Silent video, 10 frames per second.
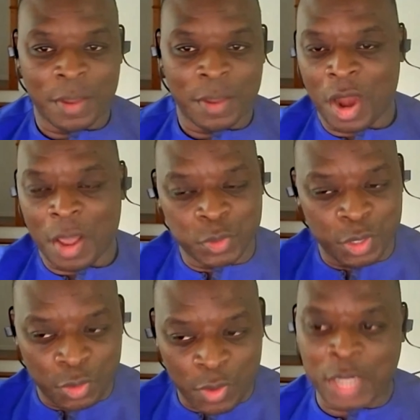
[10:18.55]
like perhaps
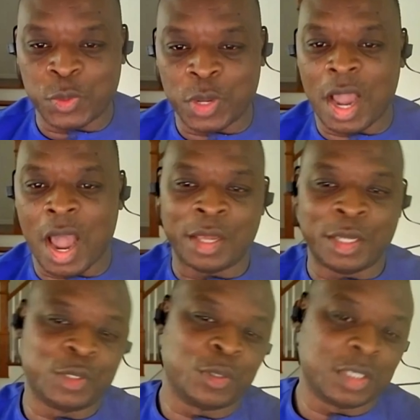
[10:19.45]
when you graduate
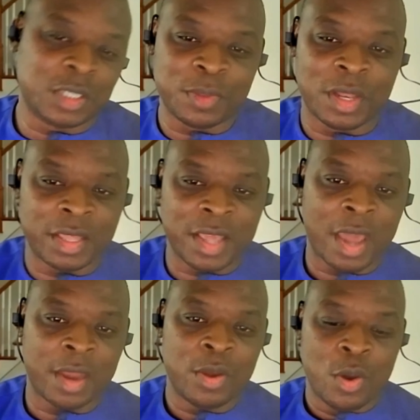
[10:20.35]
college or something like
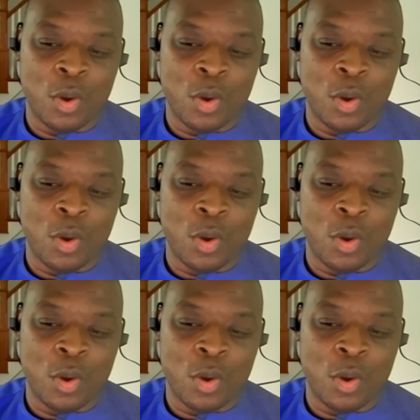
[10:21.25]
that,